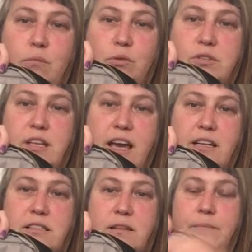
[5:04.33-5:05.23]
on both
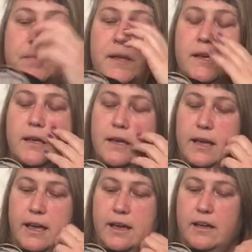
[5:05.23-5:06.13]
sides.
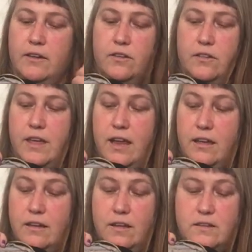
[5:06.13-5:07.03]
And that
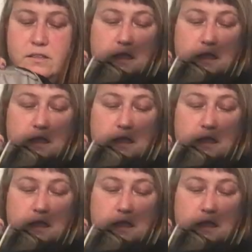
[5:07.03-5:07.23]
is